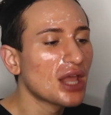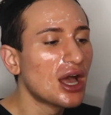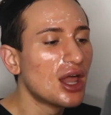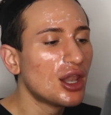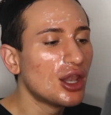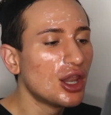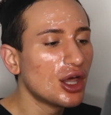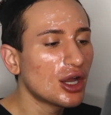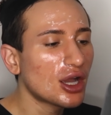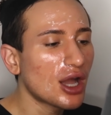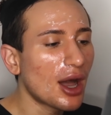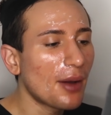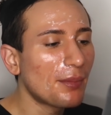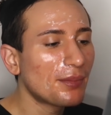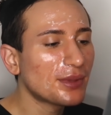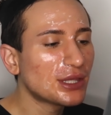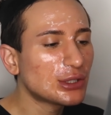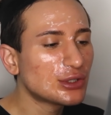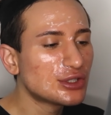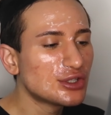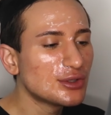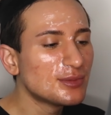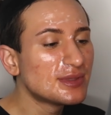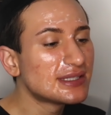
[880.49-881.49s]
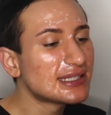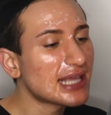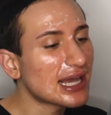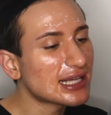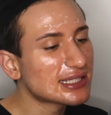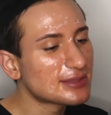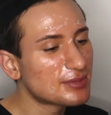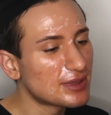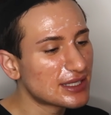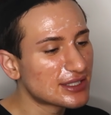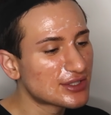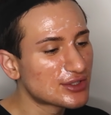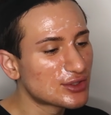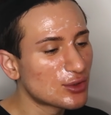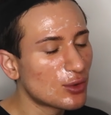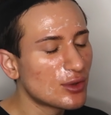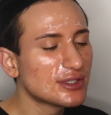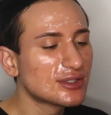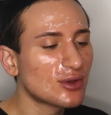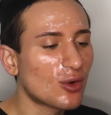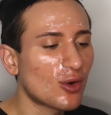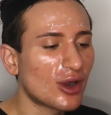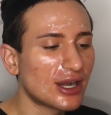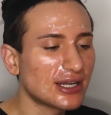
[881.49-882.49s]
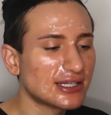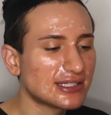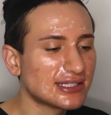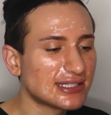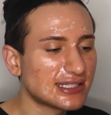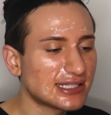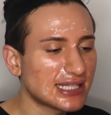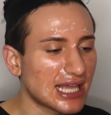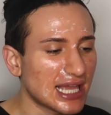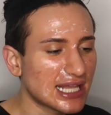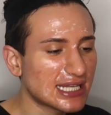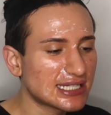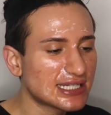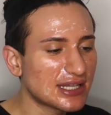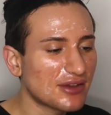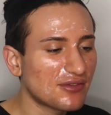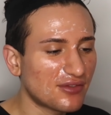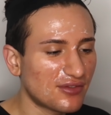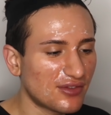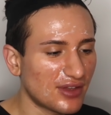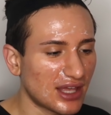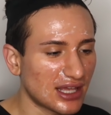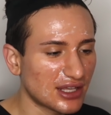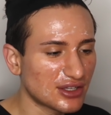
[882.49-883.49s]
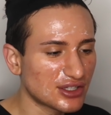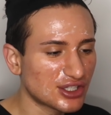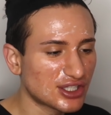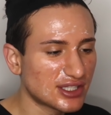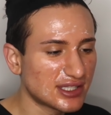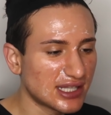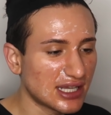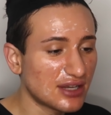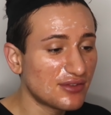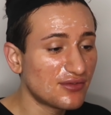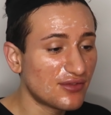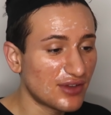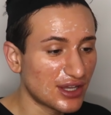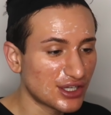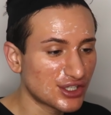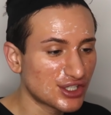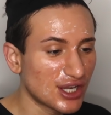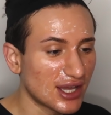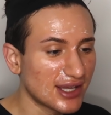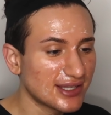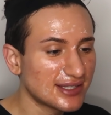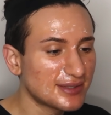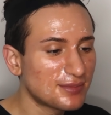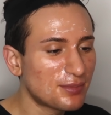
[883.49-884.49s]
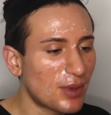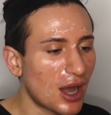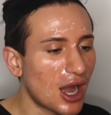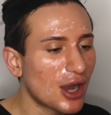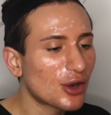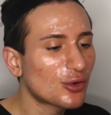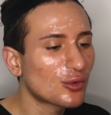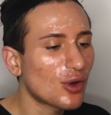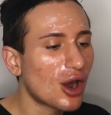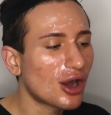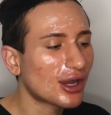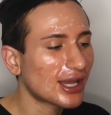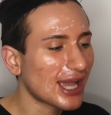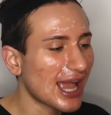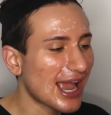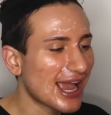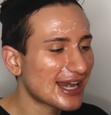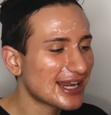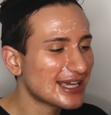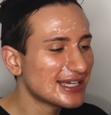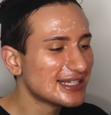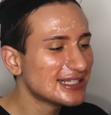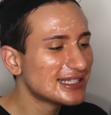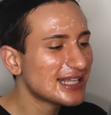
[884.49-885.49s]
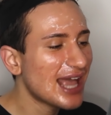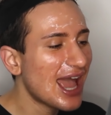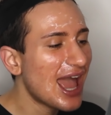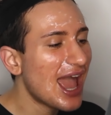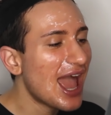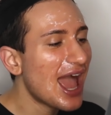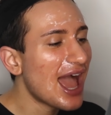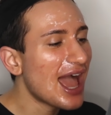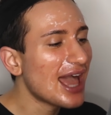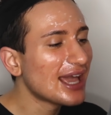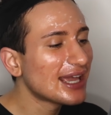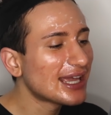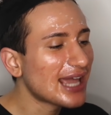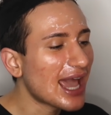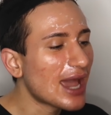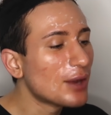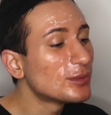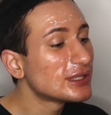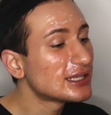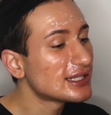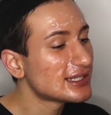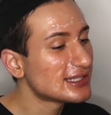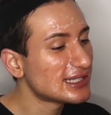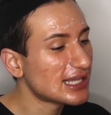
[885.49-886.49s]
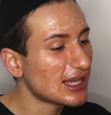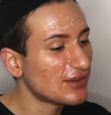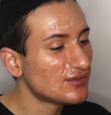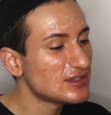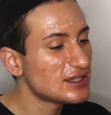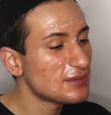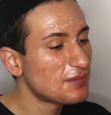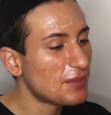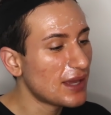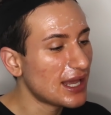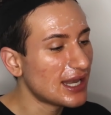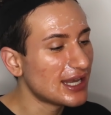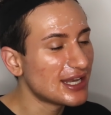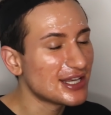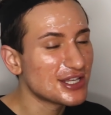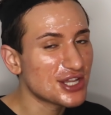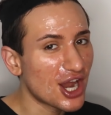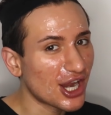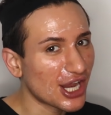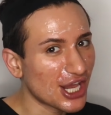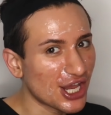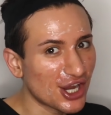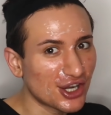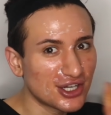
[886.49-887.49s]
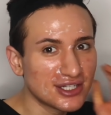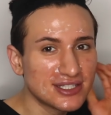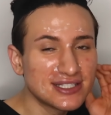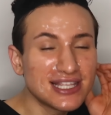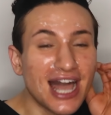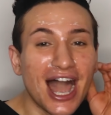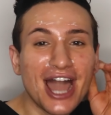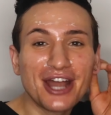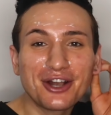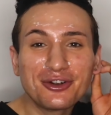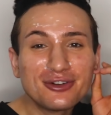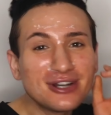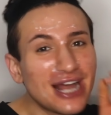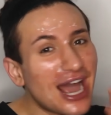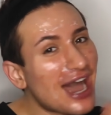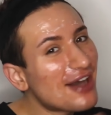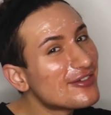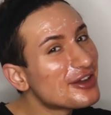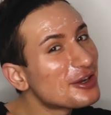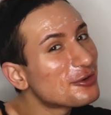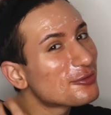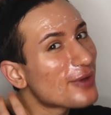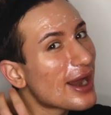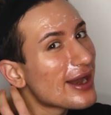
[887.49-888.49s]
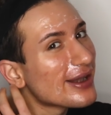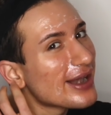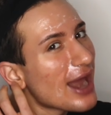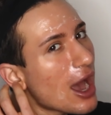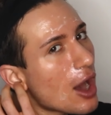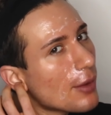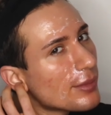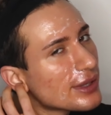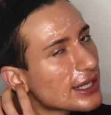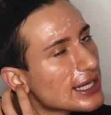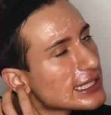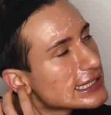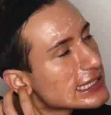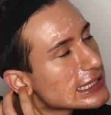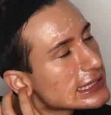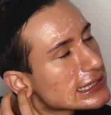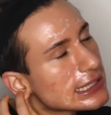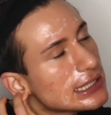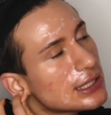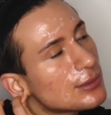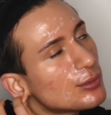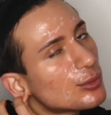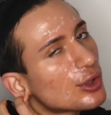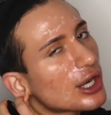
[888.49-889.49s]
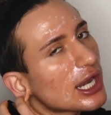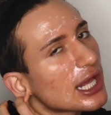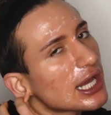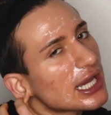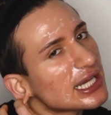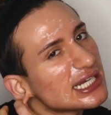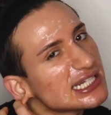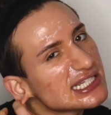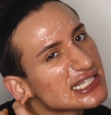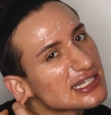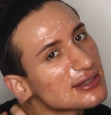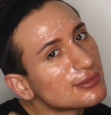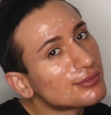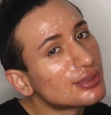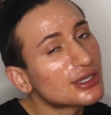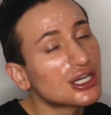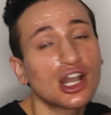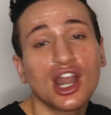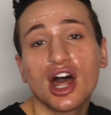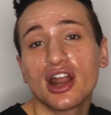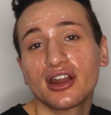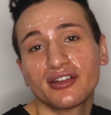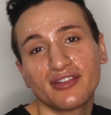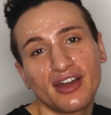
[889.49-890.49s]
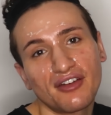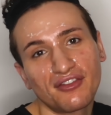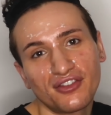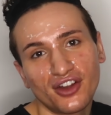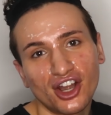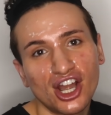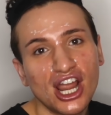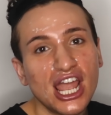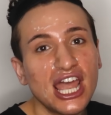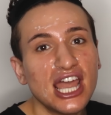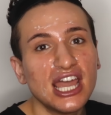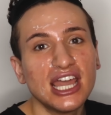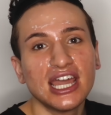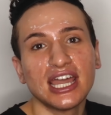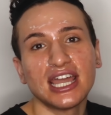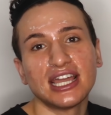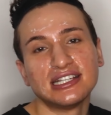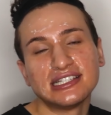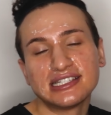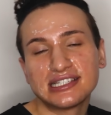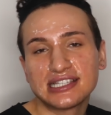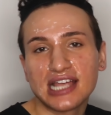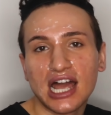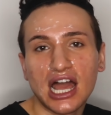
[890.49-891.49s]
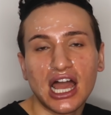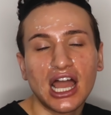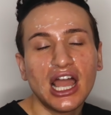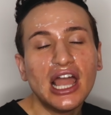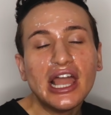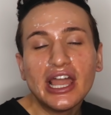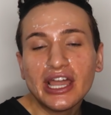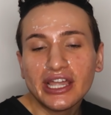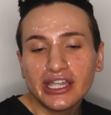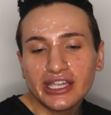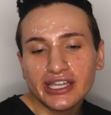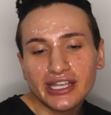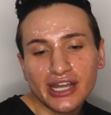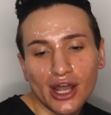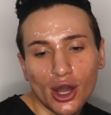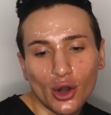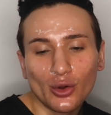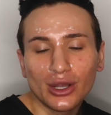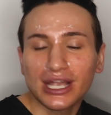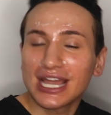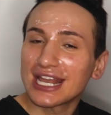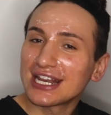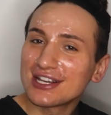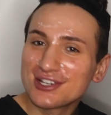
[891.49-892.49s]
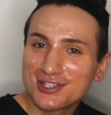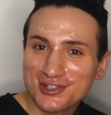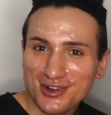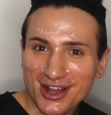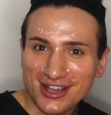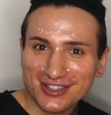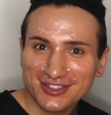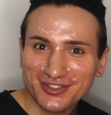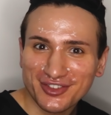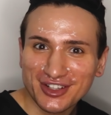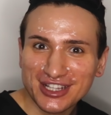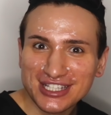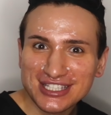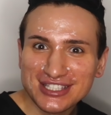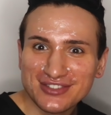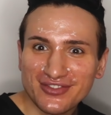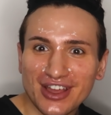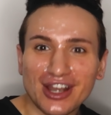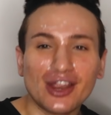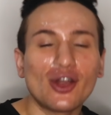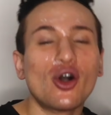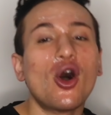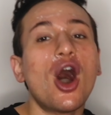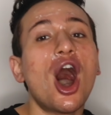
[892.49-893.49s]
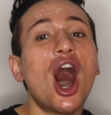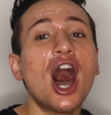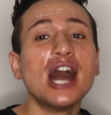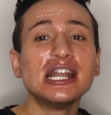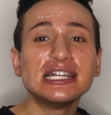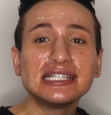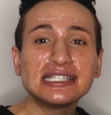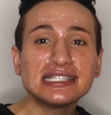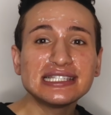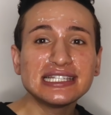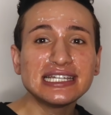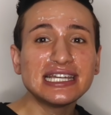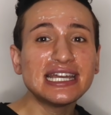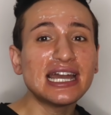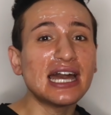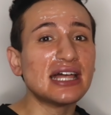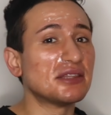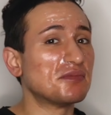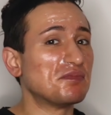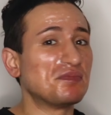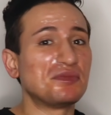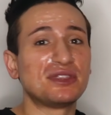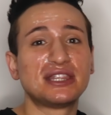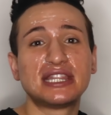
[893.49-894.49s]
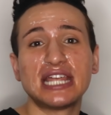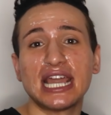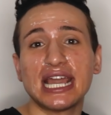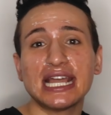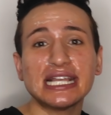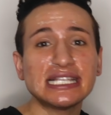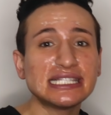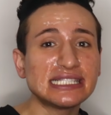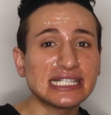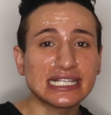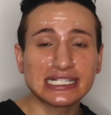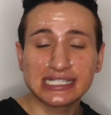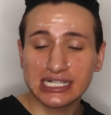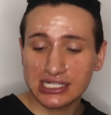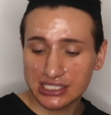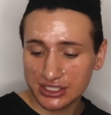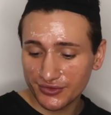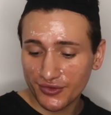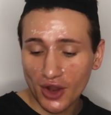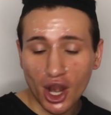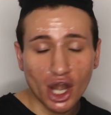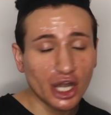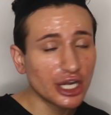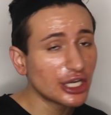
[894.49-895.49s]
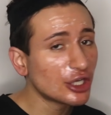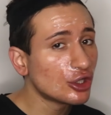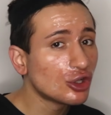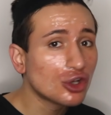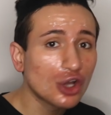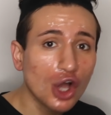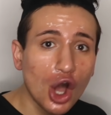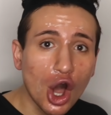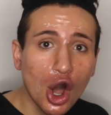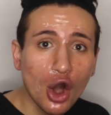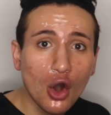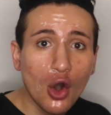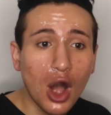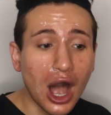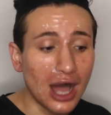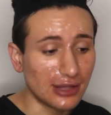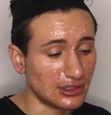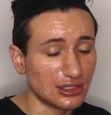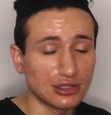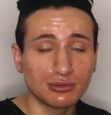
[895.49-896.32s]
Look up YouTube Sex Pistols or Sid Vicious Punk Rock 80s. Again, with the safety pin in your ears. I don't have it right now because it's in the morning and I didn't put a lot of effort into, you know, getting dressed for this video. Honestly, this is as far as it'll go.